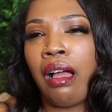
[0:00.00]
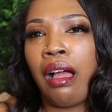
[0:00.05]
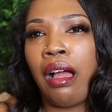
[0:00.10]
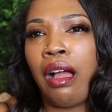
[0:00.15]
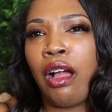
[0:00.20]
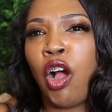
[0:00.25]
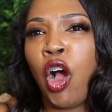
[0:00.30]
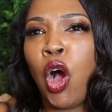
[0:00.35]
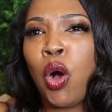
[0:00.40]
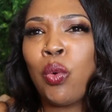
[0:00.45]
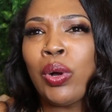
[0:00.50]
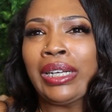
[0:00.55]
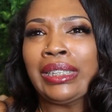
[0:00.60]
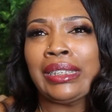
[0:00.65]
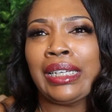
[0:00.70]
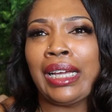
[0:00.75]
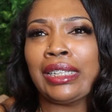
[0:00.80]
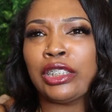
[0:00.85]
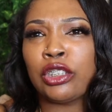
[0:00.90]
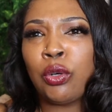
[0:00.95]
I
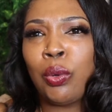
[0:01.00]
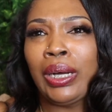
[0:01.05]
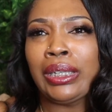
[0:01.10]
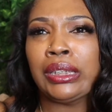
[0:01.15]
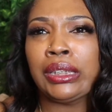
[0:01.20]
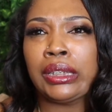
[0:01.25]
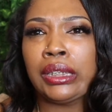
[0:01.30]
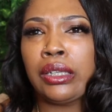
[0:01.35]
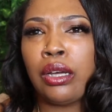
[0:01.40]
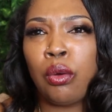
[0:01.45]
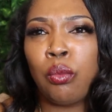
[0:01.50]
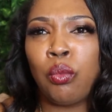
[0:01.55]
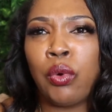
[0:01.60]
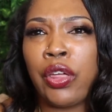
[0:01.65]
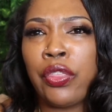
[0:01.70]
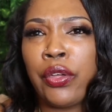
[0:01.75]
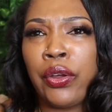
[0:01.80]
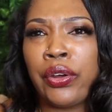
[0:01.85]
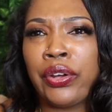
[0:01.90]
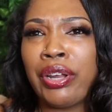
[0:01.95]
always had to question on
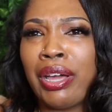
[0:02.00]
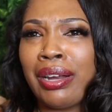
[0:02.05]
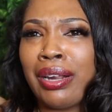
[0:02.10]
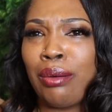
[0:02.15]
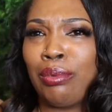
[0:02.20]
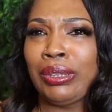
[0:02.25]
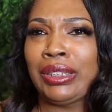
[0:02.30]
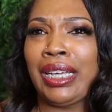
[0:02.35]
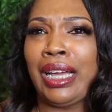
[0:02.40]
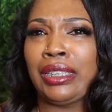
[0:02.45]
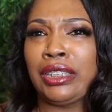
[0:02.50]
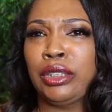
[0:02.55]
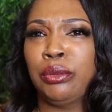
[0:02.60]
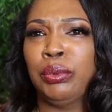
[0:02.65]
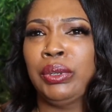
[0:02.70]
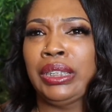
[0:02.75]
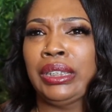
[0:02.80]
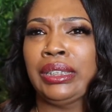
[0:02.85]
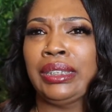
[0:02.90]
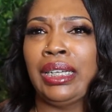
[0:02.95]
whether or not I was actually
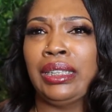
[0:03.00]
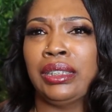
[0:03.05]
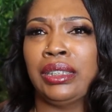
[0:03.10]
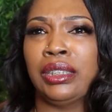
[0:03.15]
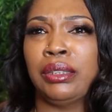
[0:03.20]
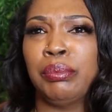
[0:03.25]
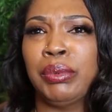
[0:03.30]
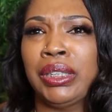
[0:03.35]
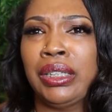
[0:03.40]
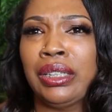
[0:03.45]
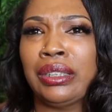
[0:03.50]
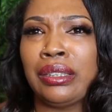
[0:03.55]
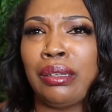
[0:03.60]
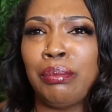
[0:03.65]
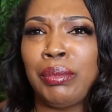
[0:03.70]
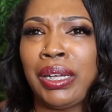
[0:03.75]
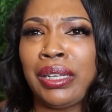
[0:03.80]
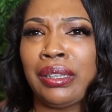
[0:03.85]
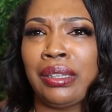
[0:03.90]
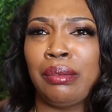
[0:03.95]
really sexy, because
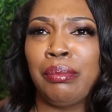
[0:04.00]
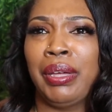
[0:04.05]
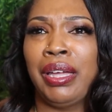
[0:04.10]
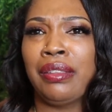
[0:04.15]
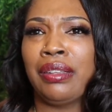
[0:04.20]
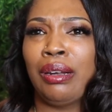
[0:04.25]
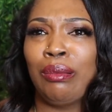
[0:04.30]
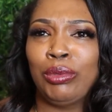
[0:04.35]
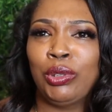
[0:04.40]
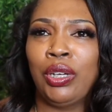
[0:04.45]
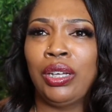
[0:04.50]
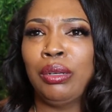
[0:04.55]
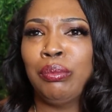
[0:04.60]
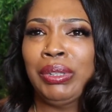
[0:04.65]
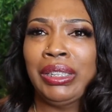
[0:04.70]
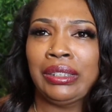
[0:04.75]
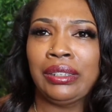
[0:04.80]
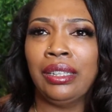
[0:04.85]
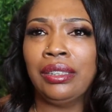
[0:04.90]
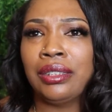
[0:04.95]
I'm like, the man that I'm trying to
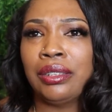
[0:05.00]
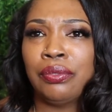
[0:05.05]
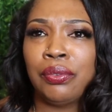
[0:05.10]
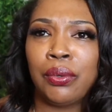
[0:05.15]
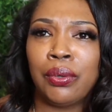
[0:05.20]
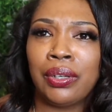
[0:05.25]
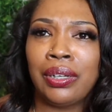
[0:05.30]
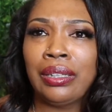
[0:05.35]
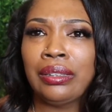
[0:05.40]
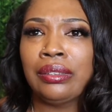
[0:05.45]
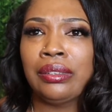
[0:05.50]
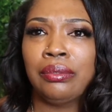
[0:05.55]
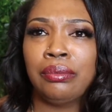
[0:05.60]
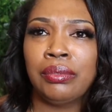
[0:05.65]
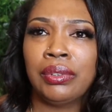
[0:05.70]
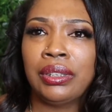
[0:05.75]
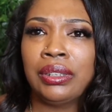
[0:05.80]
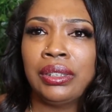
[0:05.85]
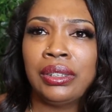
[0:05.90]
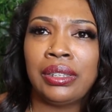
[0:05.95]
be sexy for
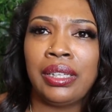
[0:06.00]
doesn't really